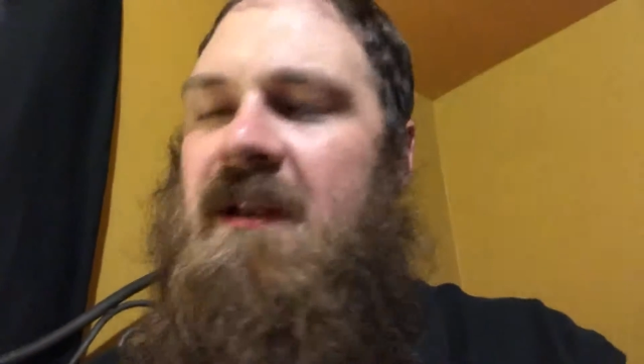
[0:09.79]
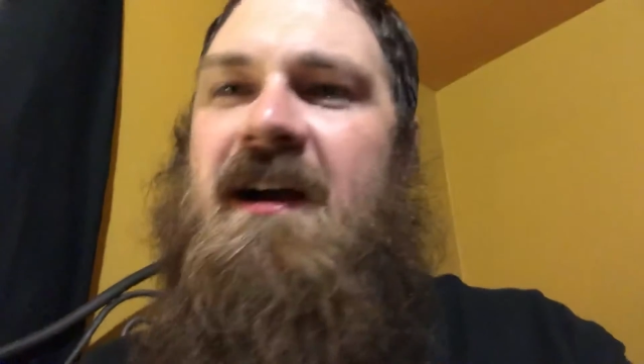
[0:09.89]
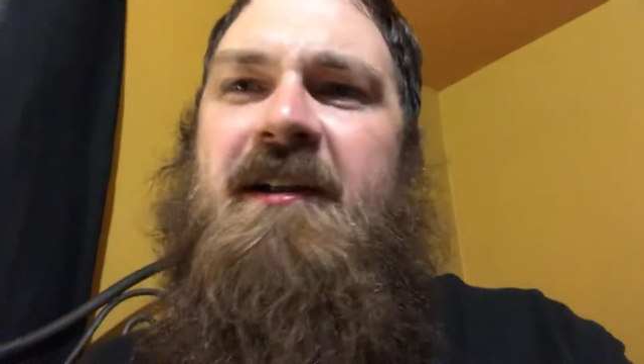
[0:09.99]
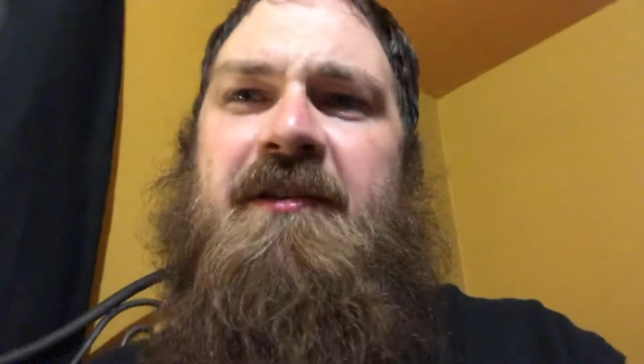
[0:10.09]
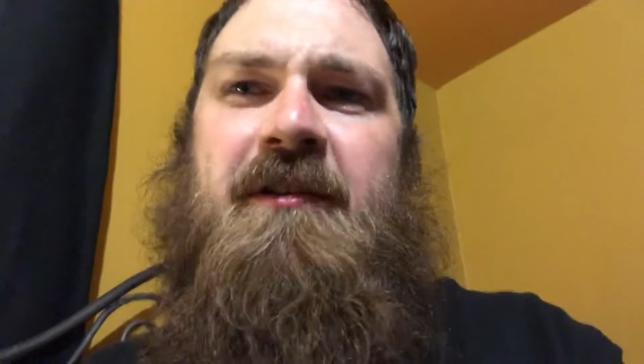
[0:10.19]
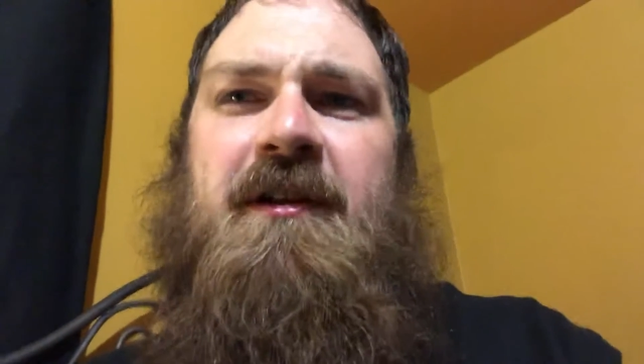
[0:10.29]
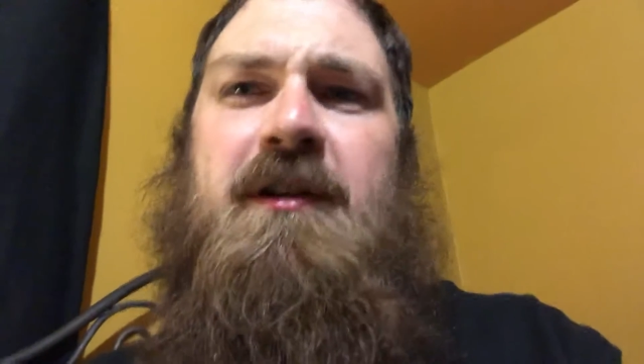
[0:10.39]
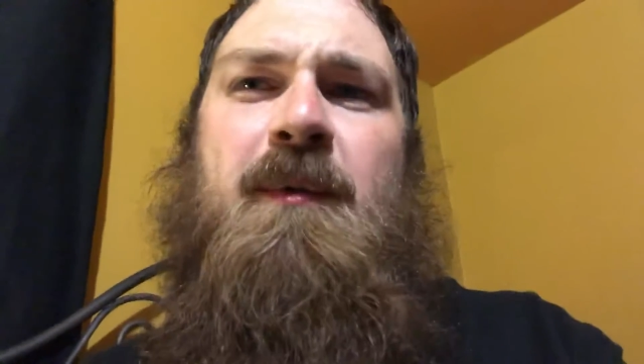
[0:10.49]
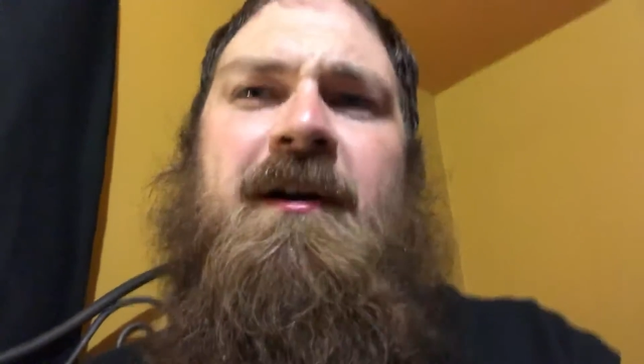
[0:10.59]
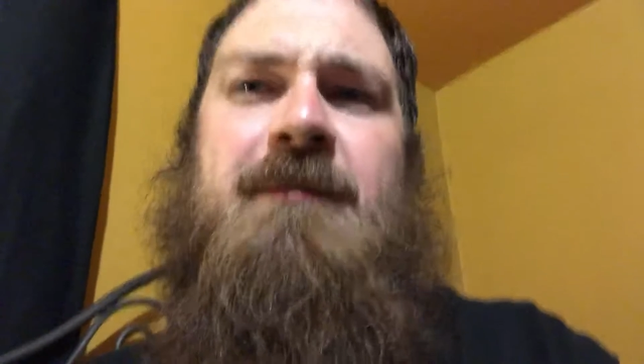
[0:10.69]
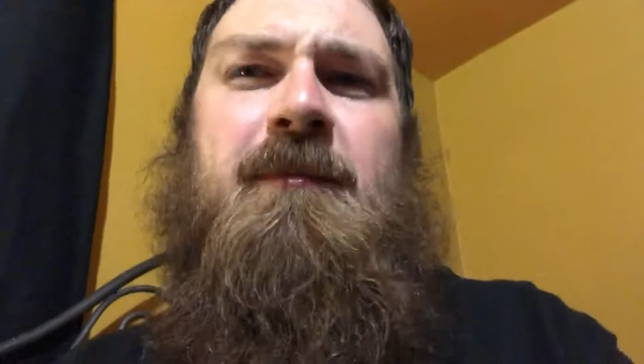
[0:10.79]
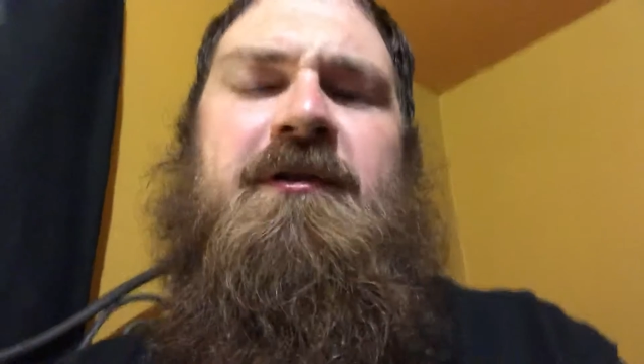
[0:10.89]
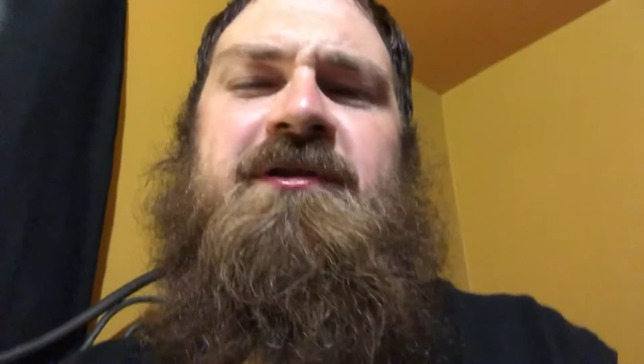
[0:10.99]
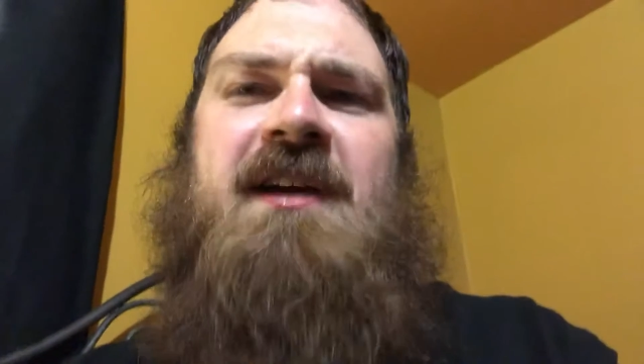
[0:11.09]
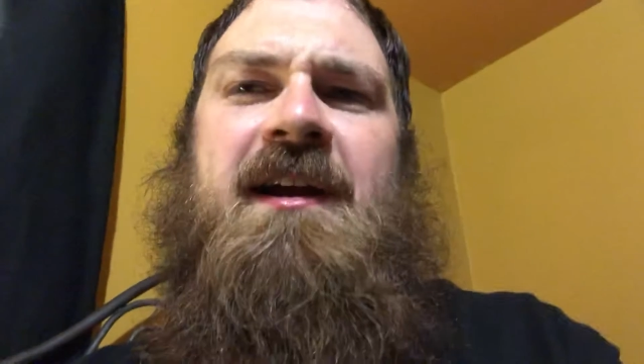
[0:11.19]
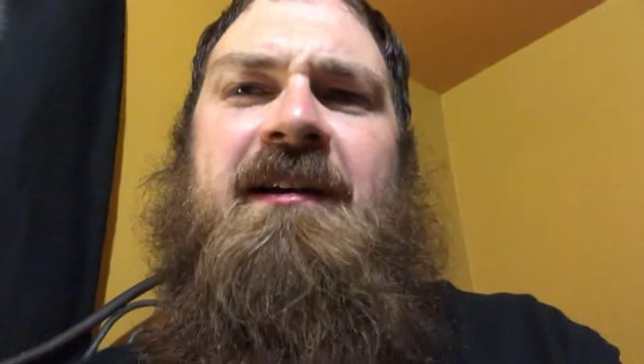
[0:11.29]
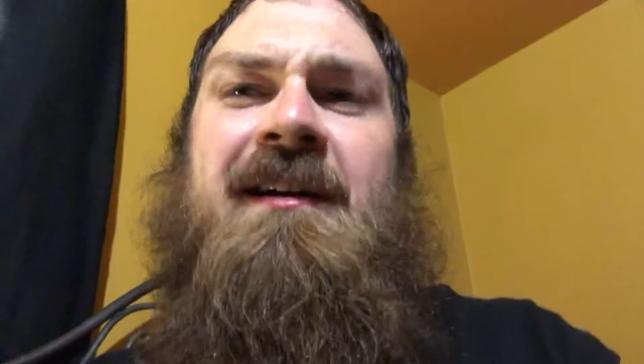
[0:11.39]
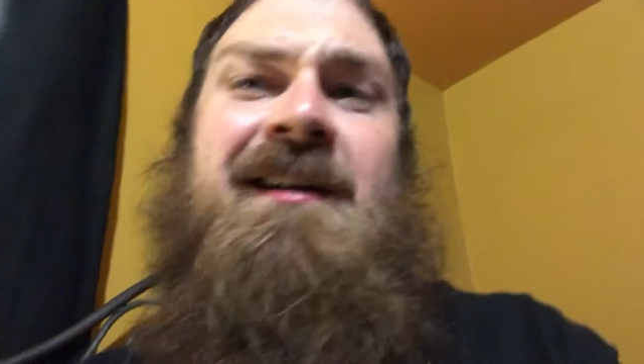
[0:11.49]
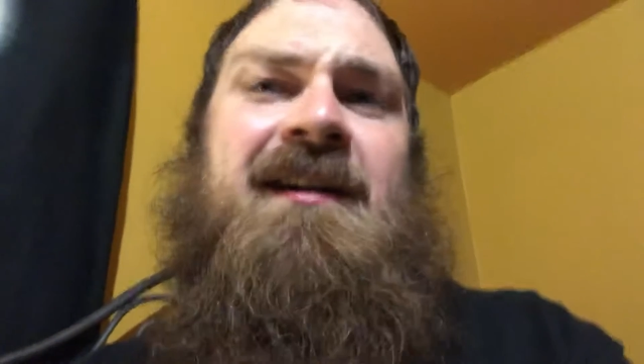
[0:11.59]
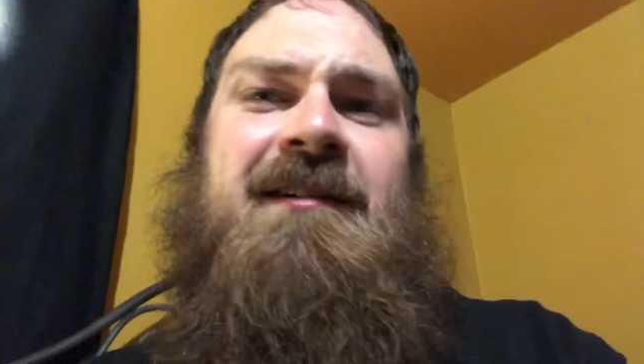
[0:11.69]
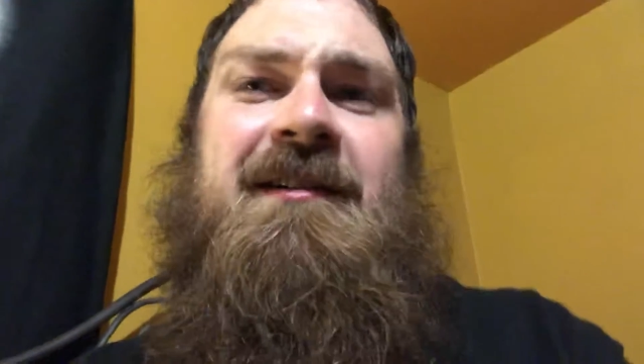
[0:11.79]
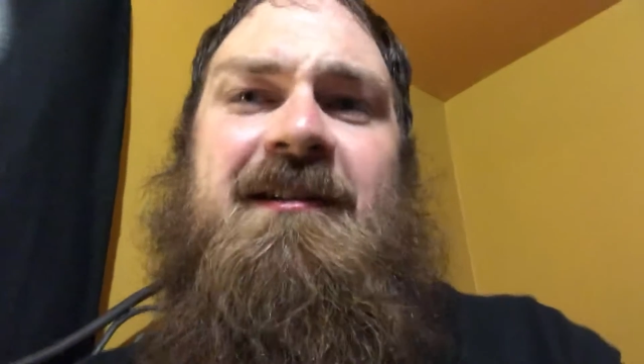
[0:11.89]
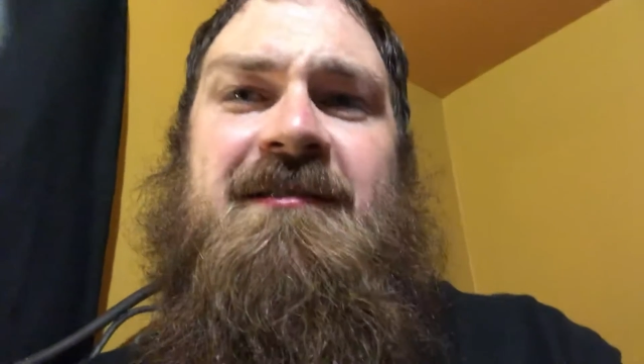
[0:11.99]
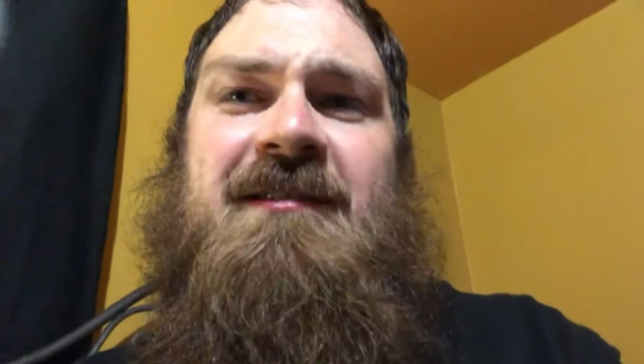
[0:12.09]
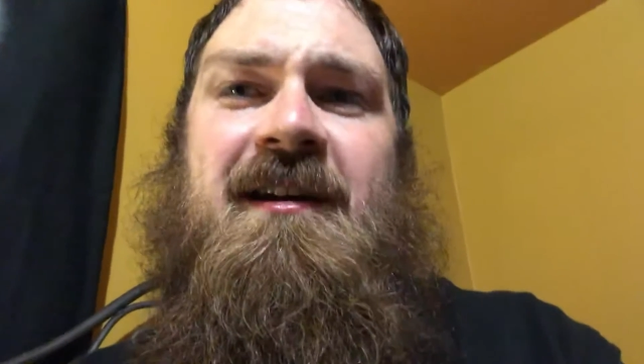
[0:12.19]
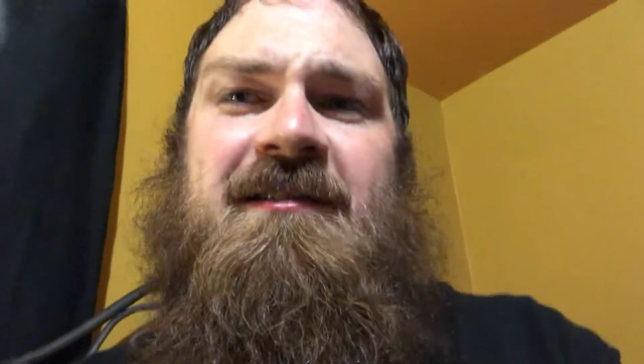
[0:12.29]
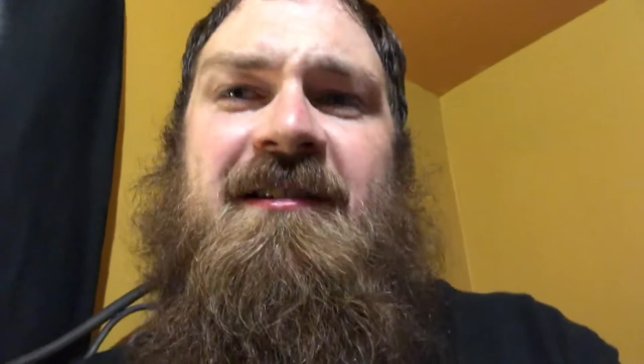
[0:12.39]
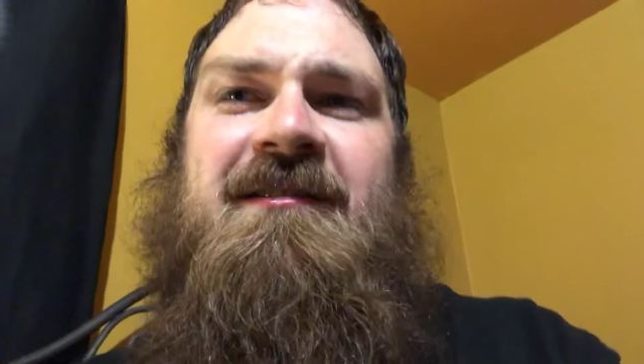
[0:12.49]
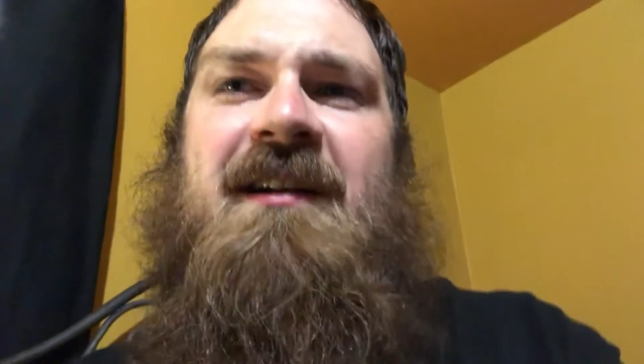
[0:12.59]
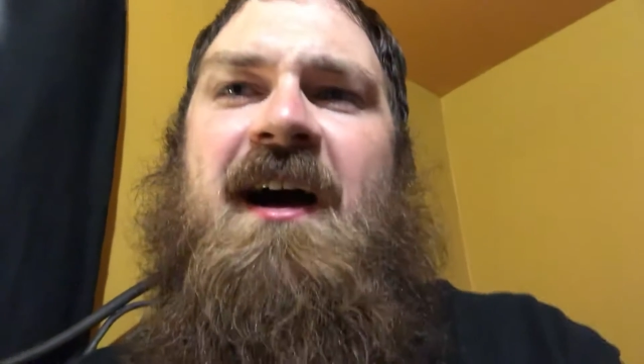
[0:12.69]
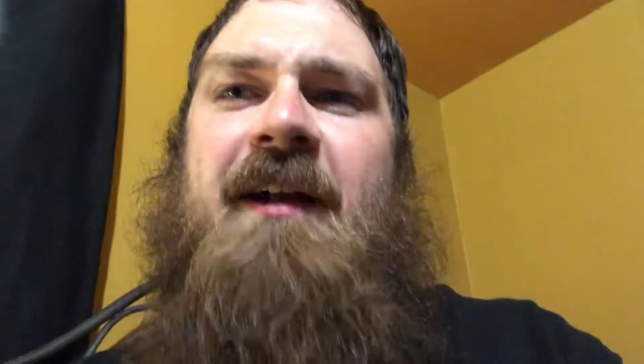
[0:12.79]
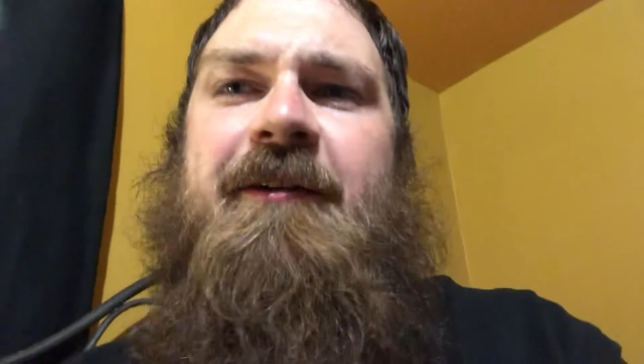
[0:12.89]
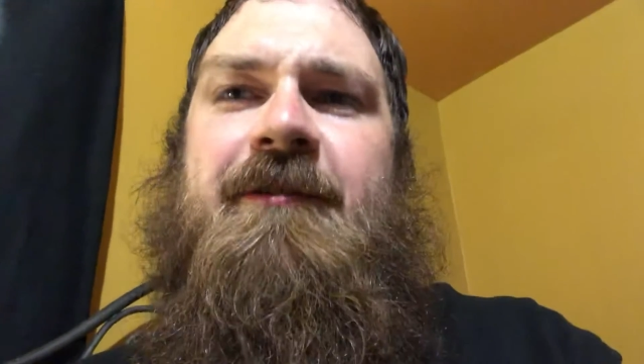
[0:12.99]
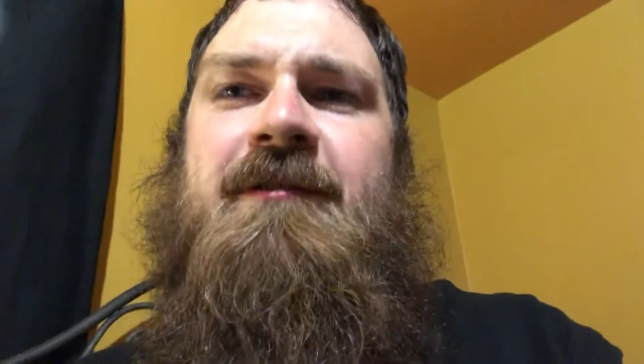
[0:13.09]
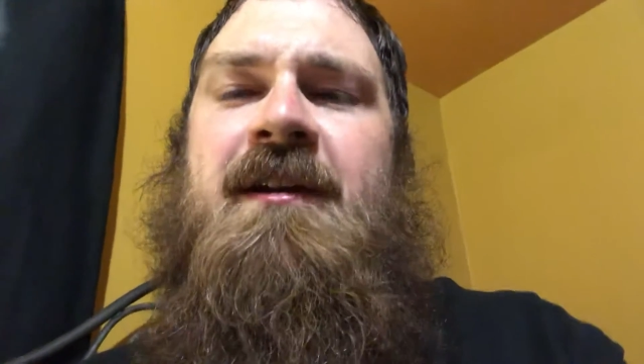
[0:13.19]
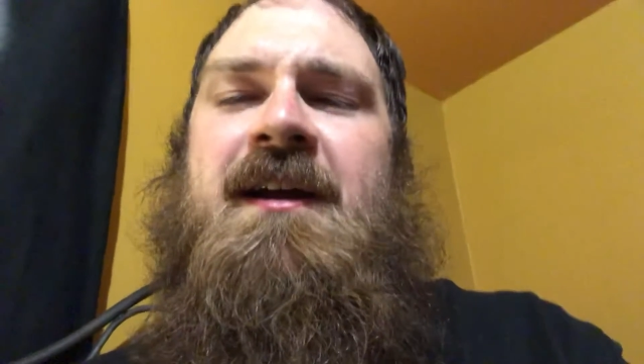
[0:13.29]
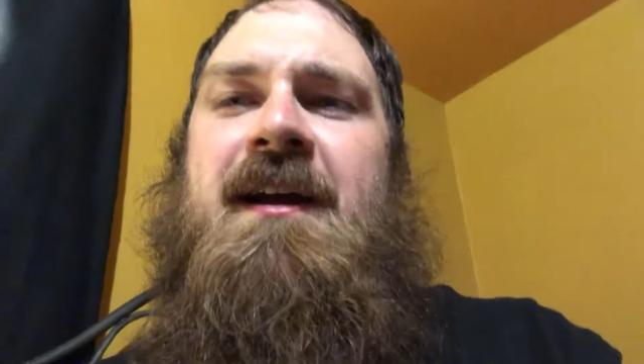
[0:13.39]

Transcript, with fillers: Got a 32 ounce milkshake. It's like uh, six dollars,